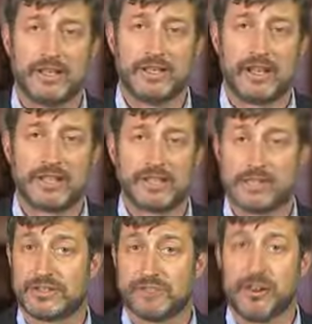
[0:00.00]
it's
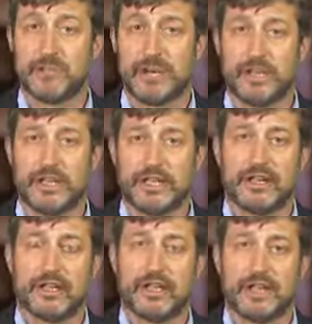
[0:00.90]
just fundamentally
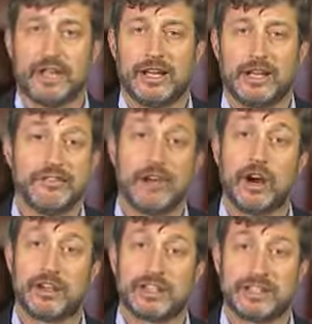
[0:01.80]
even
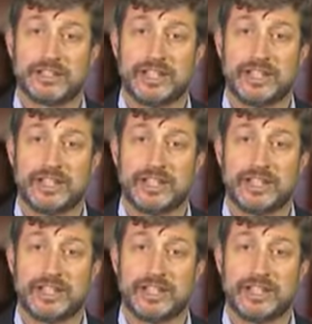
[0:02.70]
hard to